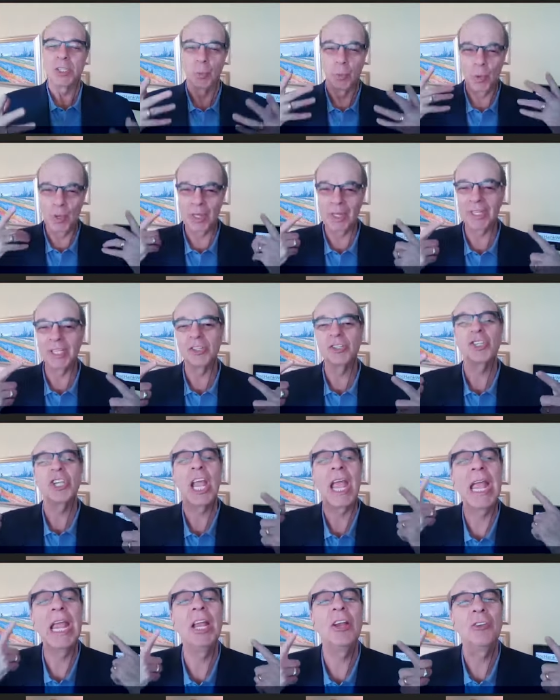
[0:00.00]
to really
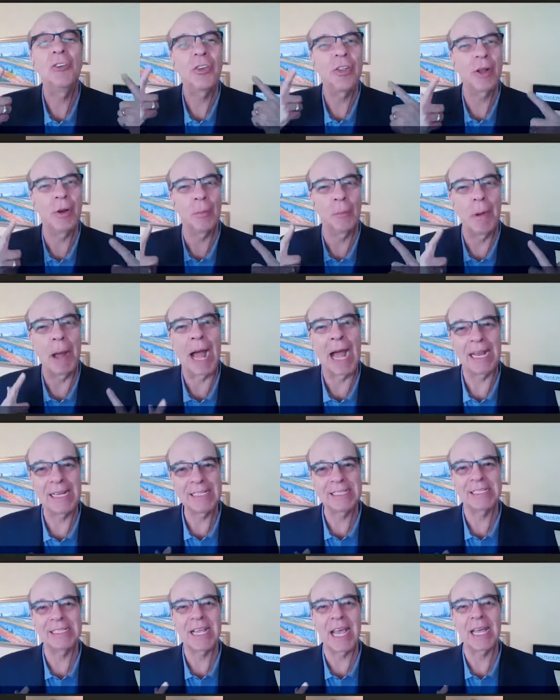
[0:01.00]
change their
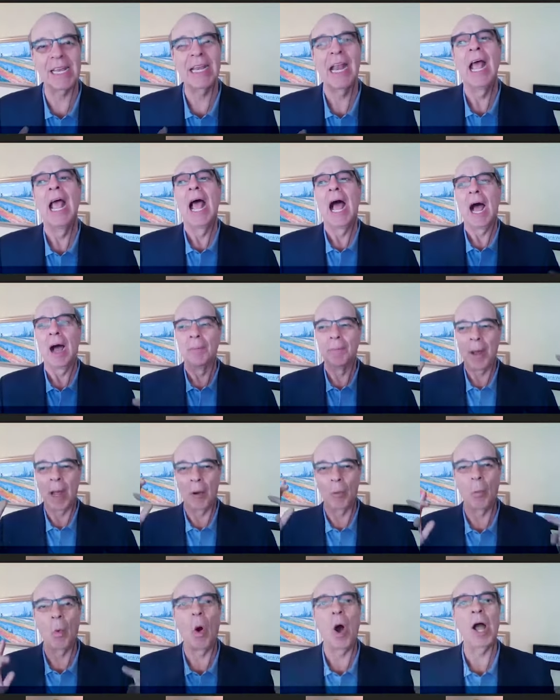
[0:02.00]
mindset
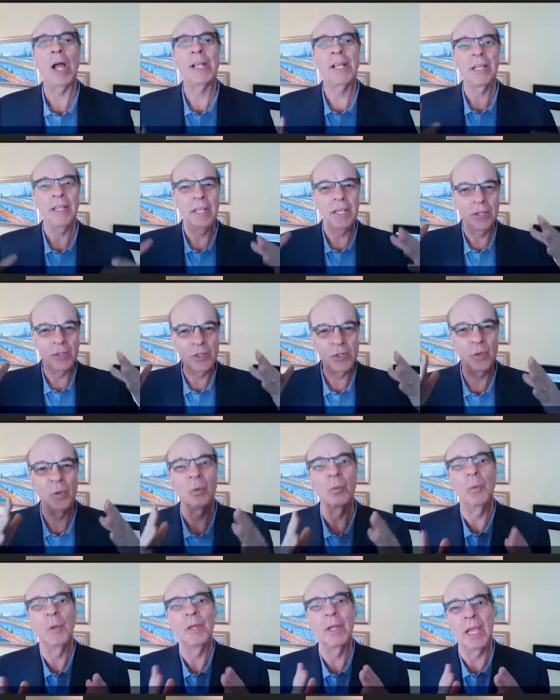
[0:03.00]
about walking into a
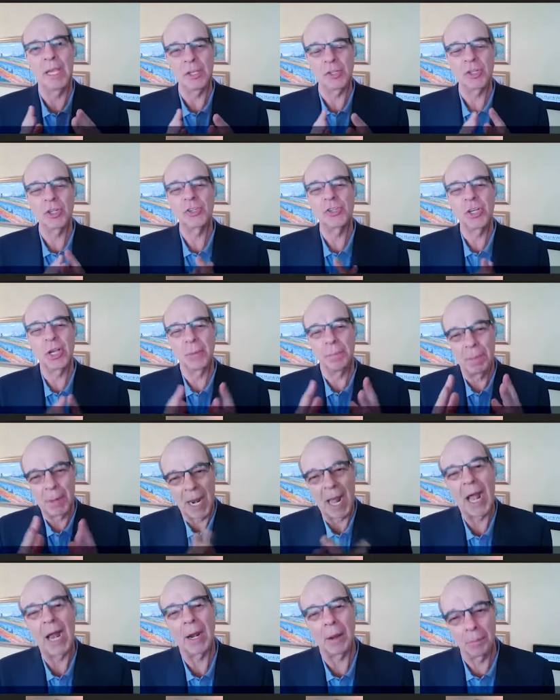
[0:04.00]
relationship and
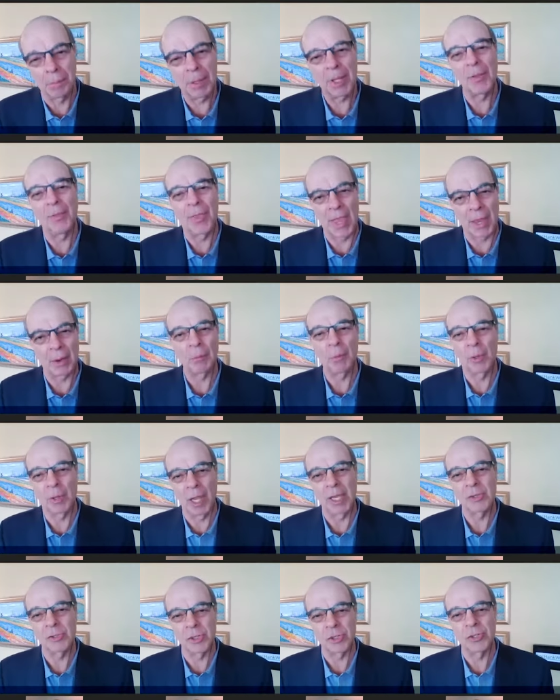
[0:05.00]
how to build that
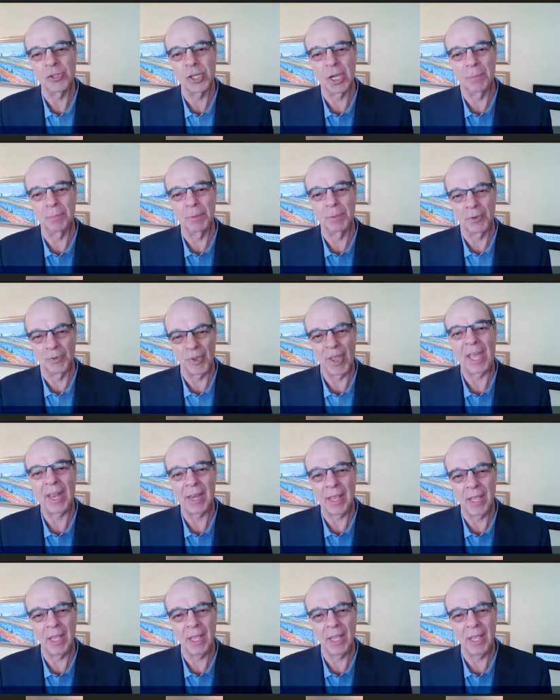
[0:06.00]
relationship. Is that